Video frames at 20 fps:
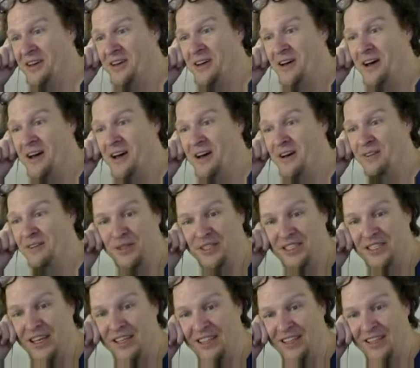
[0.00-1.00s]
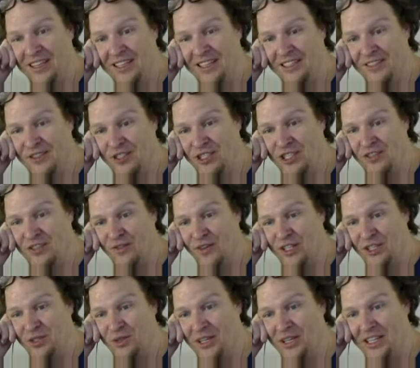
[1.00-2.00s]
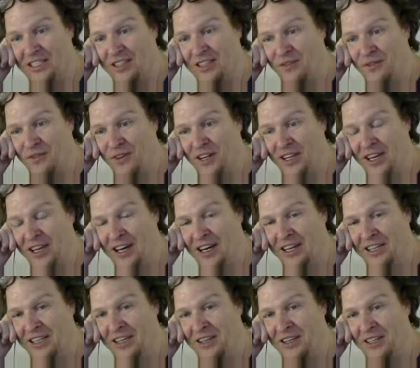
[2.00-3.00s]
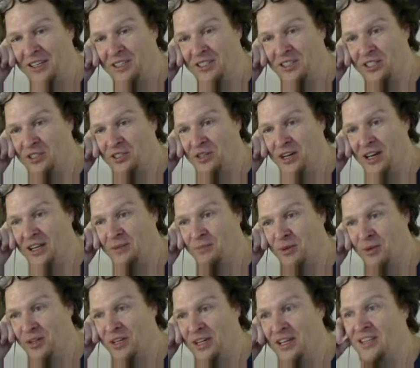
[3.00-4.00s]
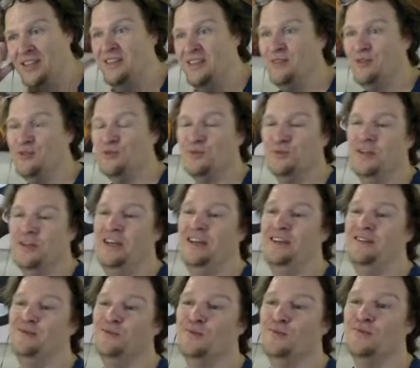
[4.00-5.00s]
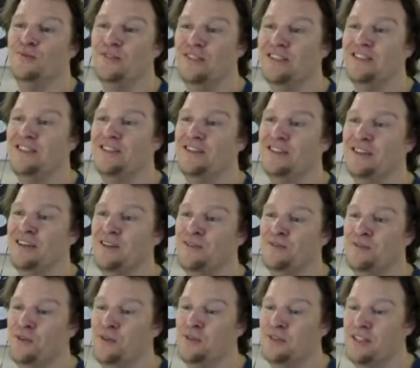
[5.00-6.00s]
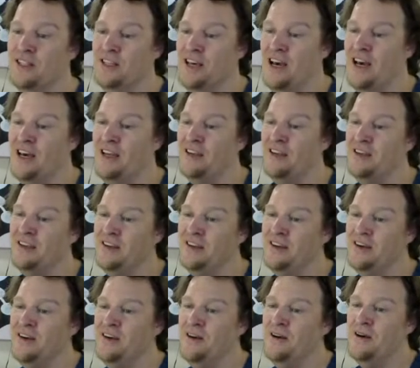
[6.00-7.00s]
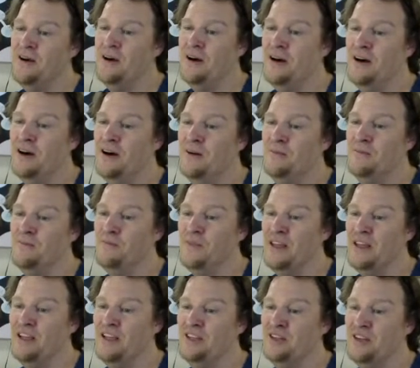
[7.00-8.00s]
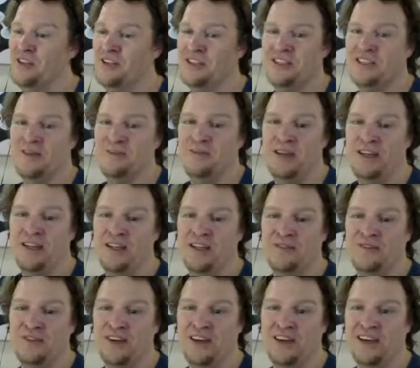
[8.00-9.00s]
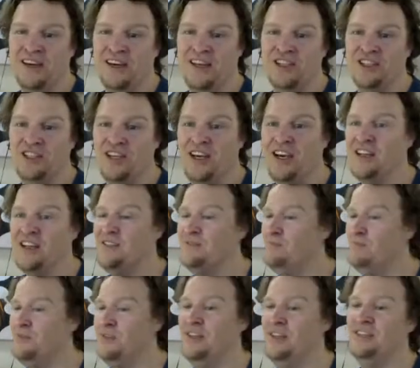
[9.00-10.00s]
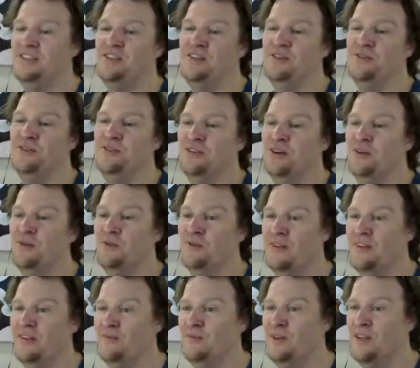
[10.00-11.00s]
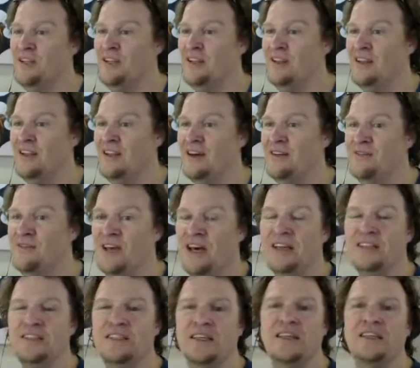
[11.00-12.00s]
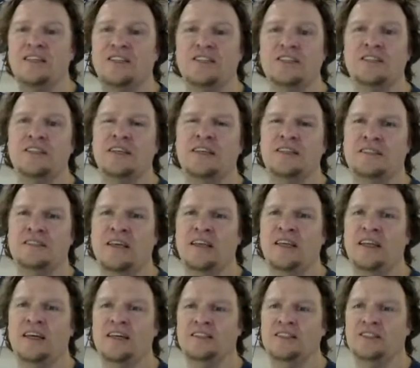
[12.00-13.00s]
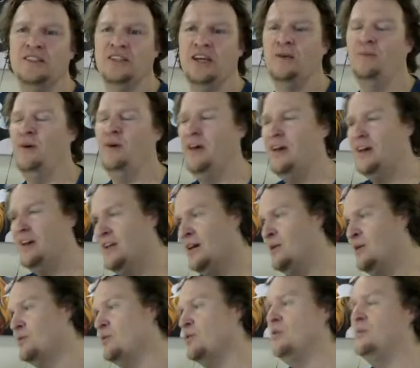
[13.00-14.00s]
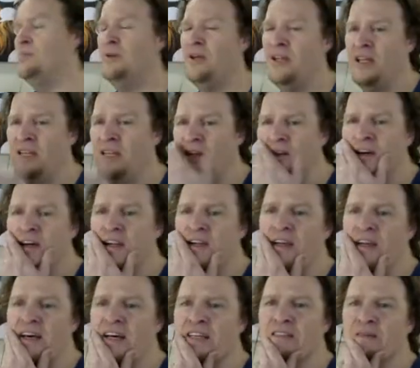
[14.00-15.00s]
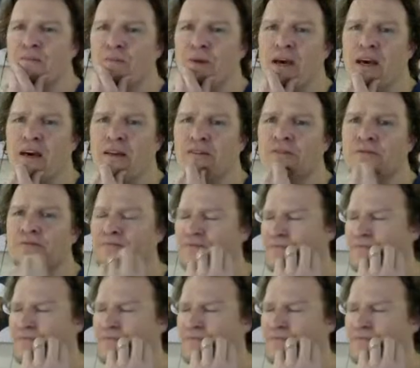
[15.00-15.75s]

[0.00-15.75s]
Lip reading: Philip has said that he's just visualized a funny idea he's going to try to put in. Great. Really looking forward to that. And if you're going to submit it, if you can get a chance, please do so. Would love that. Send it as a JPEG, and I'll incorporate it in as a panel.